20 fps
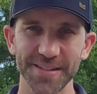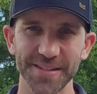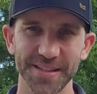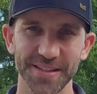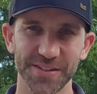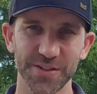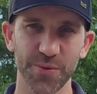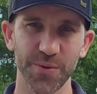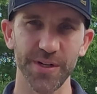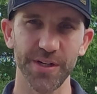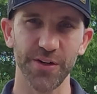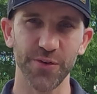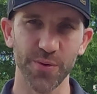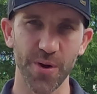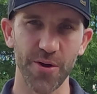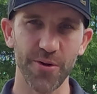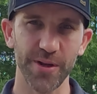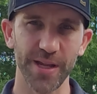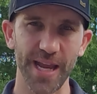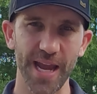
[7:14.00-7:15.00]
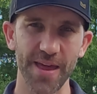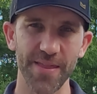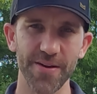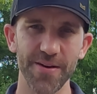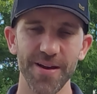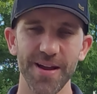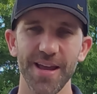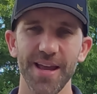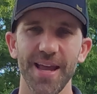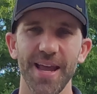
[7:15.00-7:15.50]
that's going to grow
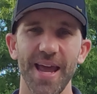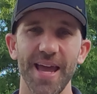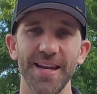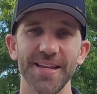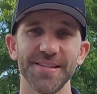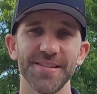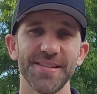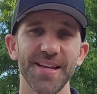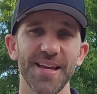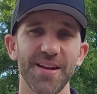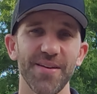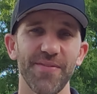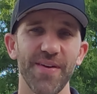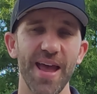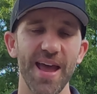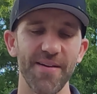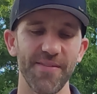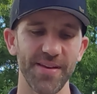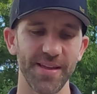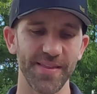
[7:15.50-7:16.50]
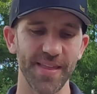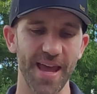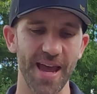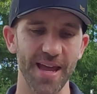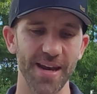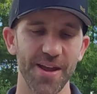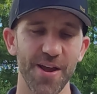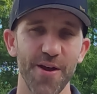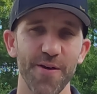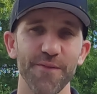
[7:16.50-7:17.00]
together. And instead of having
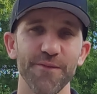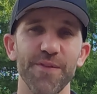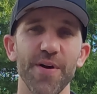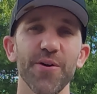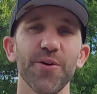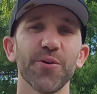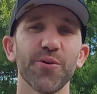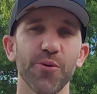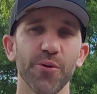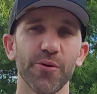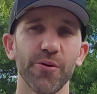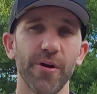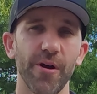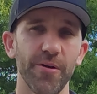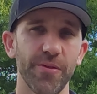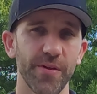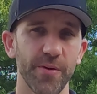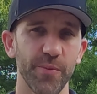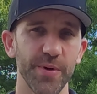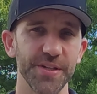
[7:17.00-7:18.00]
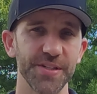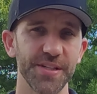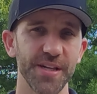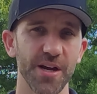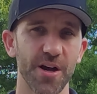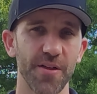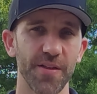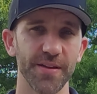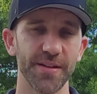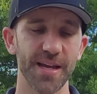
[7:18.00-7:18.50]
that vertical growth that we see
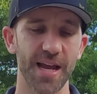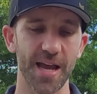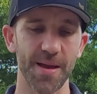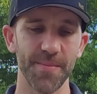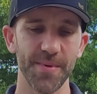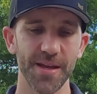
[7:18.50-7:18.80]
all the time,